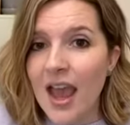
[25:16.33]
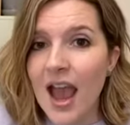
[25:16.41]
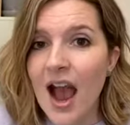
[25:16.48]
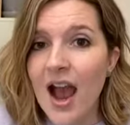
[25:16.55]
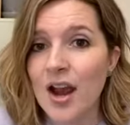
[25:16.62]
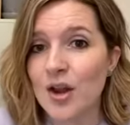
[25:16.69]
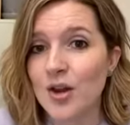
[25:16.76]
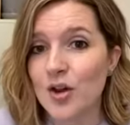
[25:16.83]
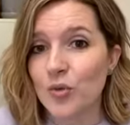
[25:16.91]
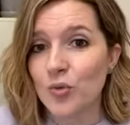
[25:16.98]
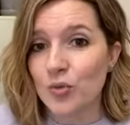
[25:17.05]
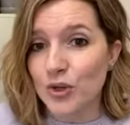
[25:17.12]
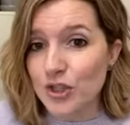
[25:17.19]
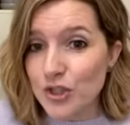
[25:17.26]
I
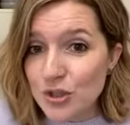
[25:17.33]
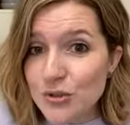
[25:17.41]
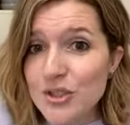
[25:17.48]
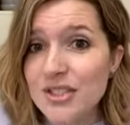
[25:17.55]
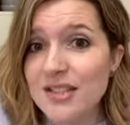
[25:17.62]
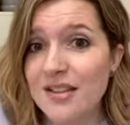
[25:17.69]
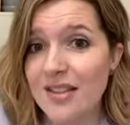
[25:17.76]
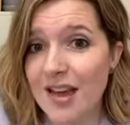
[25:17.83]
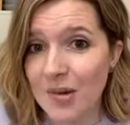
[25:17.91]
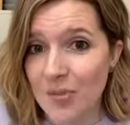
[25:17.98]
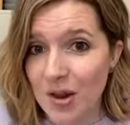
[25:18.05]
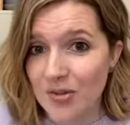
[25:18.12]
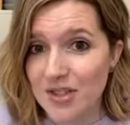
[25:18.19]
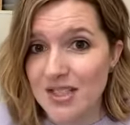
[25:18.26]
reduced that
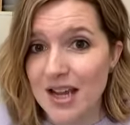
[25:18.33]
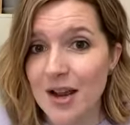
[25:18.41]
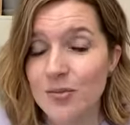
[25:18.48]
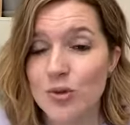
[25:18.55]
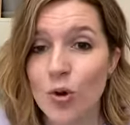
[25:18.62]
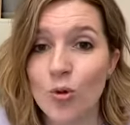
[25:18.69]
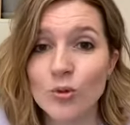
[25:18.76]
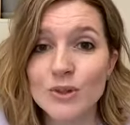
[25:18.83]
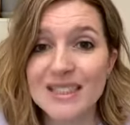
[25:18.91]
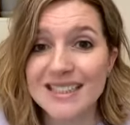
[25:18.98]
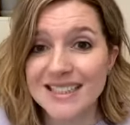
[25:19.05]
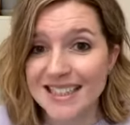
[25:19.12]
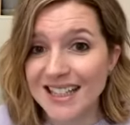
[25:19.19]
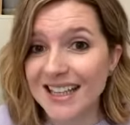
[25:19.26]
amount of time to only
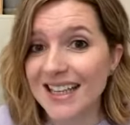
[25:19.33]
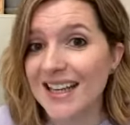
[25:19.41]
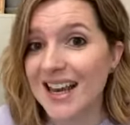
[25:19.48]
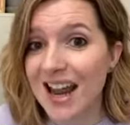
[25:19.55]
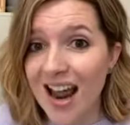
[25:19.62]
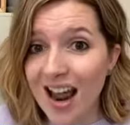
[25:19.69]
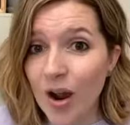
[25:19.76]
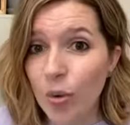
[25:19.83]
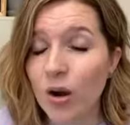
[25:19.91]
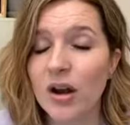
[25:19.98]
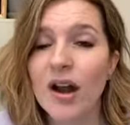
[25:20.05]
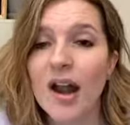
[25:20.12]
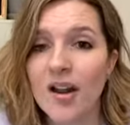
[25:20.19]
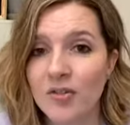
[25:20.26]
needing an
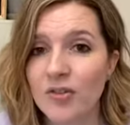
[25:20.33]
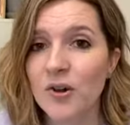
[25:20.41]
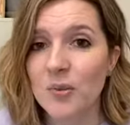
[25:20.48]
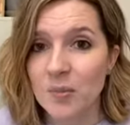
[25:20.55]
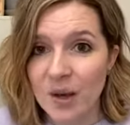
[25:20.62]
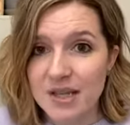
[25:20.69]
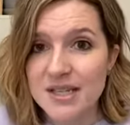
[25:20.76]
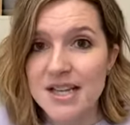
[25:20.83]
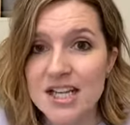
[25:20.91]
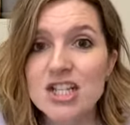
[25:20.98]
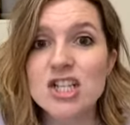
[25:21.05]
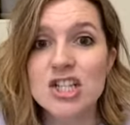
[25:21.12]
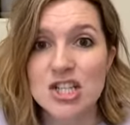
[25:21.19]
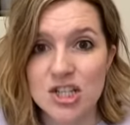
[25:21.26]
hour every Monday
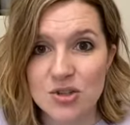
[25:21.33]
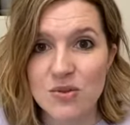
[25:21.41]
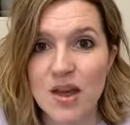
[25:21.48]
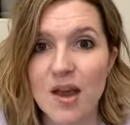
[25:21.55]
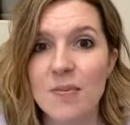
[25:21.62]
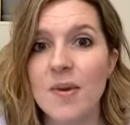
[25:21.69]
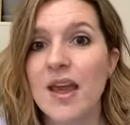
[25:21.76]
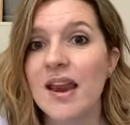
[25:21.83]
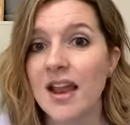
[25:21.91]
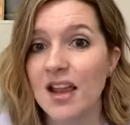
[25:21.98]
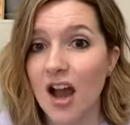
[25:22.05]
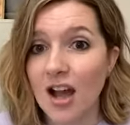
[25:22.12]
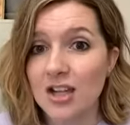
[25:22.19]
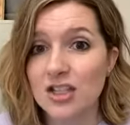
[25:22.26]
to do them. And I
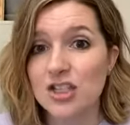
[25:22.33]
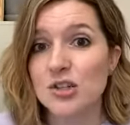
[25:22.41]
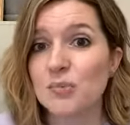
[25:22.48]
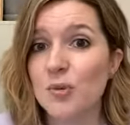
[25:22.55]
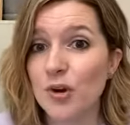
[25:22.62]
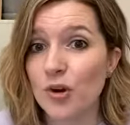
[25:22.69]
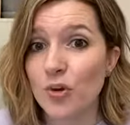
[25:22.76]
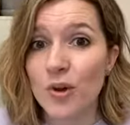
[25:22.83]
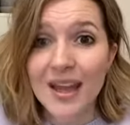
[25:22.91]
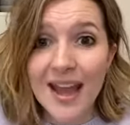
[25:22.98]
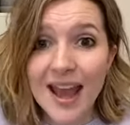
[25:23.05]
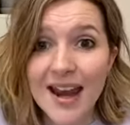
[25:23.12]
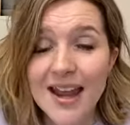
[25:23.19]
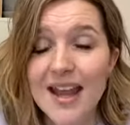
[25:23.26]
got super quick
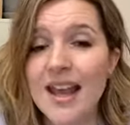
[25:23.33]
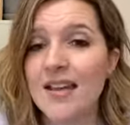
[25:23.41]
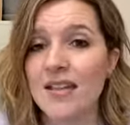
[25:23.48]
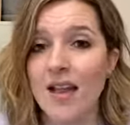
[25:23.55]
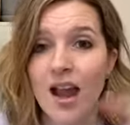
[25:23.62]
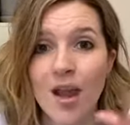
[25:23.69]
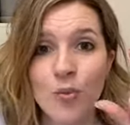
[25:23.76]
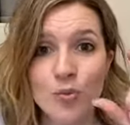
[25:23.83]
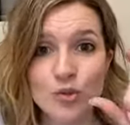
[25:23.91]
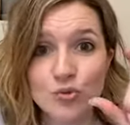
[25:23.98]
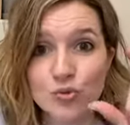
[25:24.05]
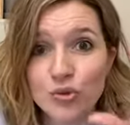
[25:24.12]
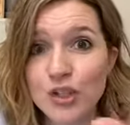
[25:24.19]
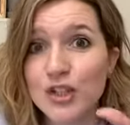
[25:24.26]
at it. And I was
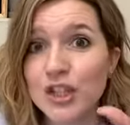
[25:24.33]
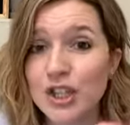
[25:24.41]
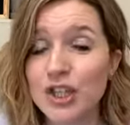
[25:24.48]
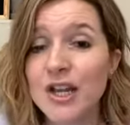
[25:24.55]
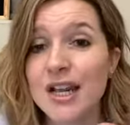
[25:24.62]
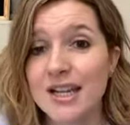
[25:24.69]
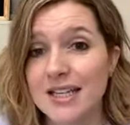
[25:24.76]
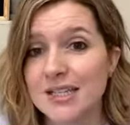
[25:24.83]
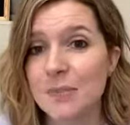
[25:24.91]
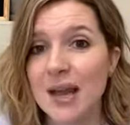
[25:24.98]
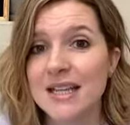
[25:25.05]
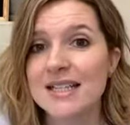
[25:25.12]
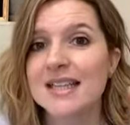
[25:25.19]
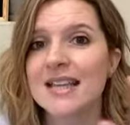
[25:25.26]
really good at
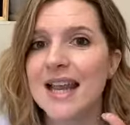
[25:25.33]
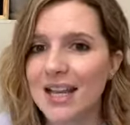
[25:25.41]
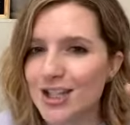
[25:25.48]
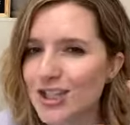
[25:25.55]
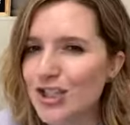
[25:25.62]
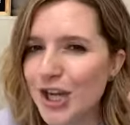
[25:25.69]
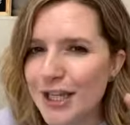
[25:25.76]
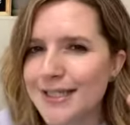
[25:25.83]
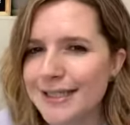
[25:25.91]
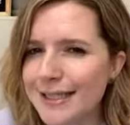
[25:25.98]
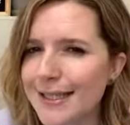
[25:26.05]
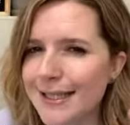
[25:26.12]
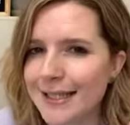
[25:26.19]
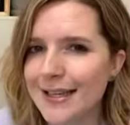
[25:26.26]
expecting that I just
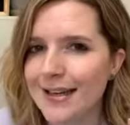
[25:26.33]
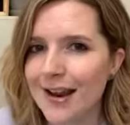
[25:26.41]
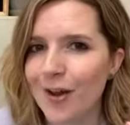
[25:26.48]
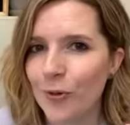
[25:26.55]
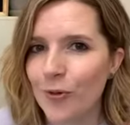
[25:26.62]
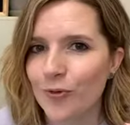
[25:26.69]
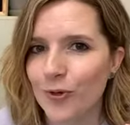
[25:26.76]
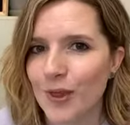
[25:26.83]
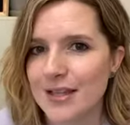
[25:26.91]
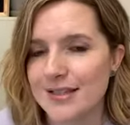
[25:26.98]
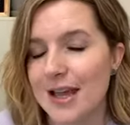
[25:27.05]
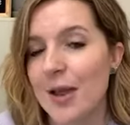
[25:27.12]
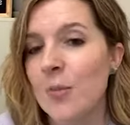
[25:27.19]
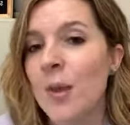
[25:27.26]
needed an hour for that
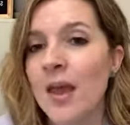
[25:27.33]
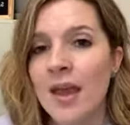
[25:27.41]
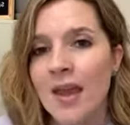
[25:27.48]
time.